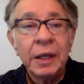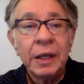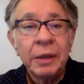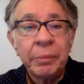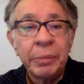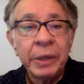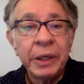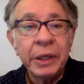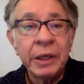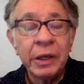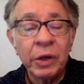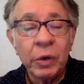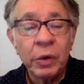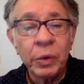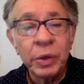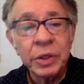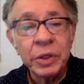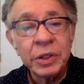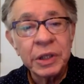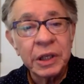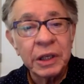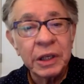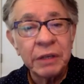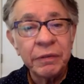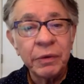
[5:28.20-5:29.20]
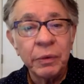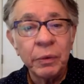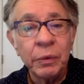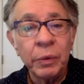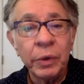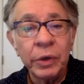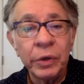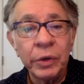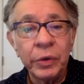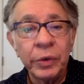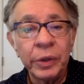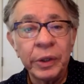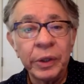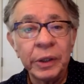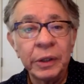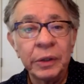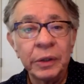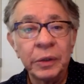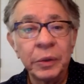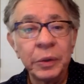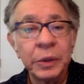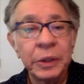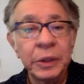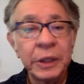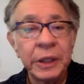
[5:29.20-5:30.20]
being inquisitive and wondering
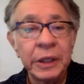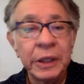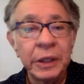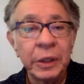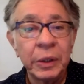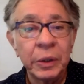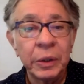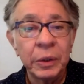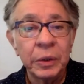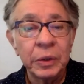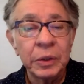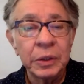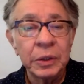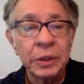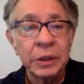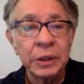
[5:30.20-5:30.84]
who did those.